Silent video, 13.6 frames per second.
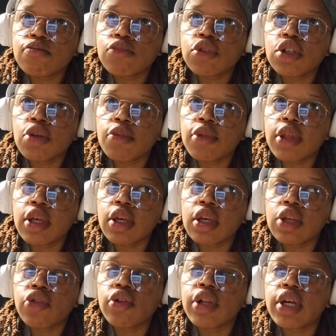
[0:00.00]
something
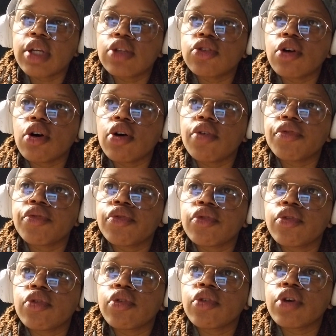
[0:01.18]
in the lanes of,
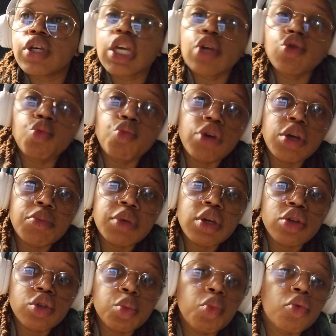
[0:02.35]
can you bring me a
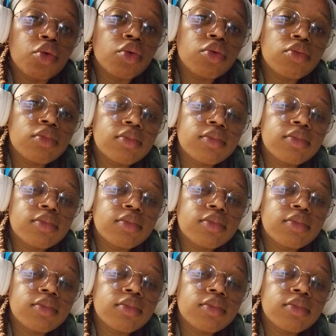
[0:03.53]
spoon?